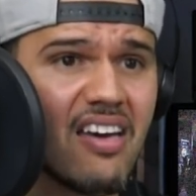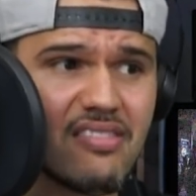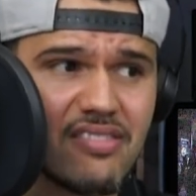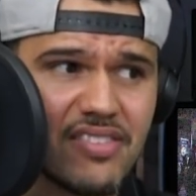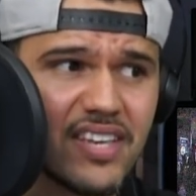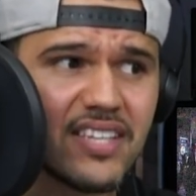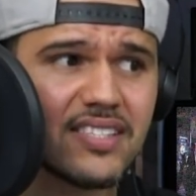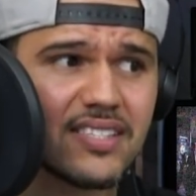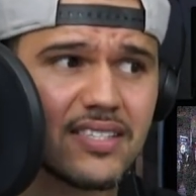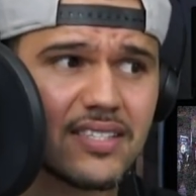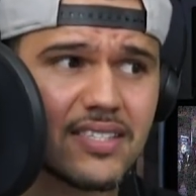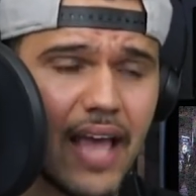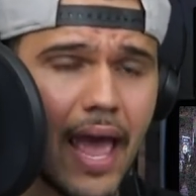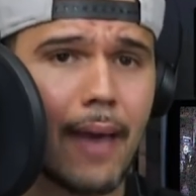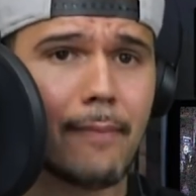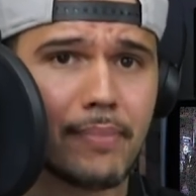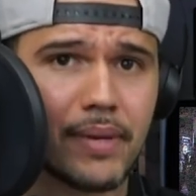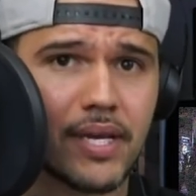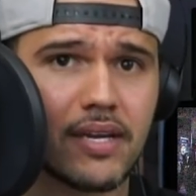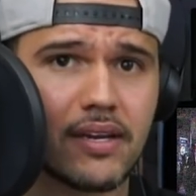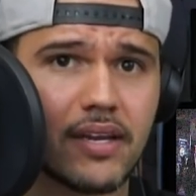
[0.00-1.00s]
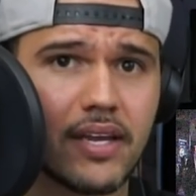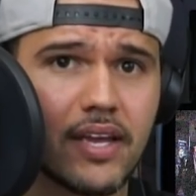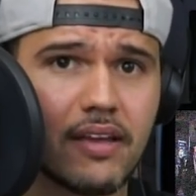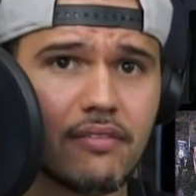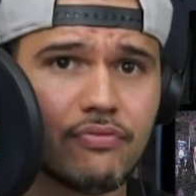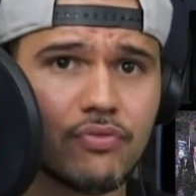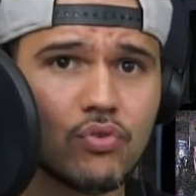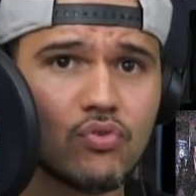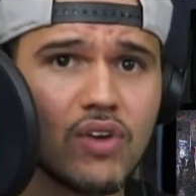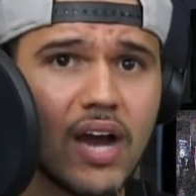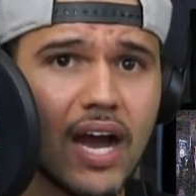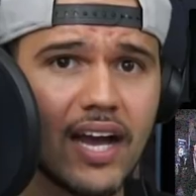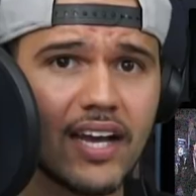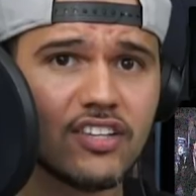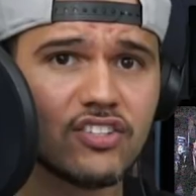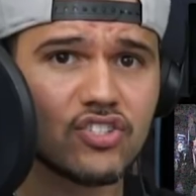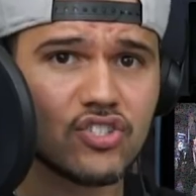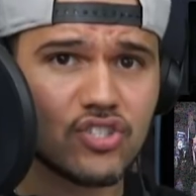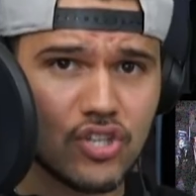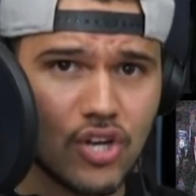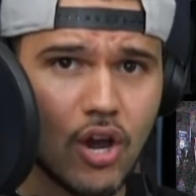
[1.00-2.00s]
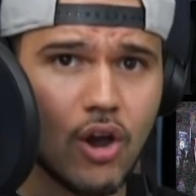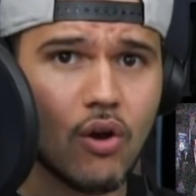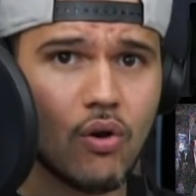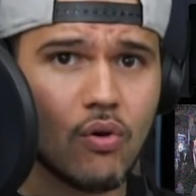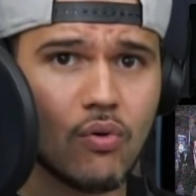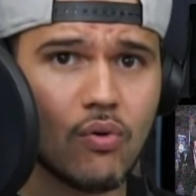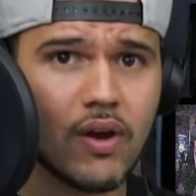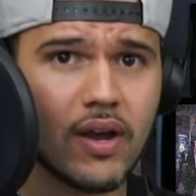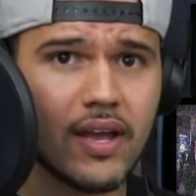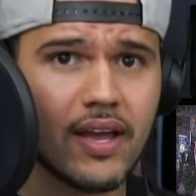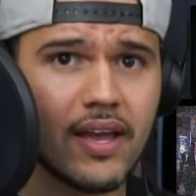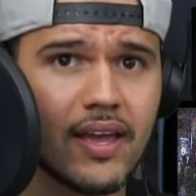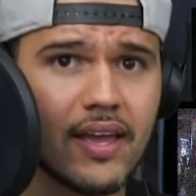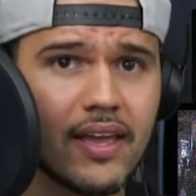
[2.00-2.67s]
This is epic. If you guys know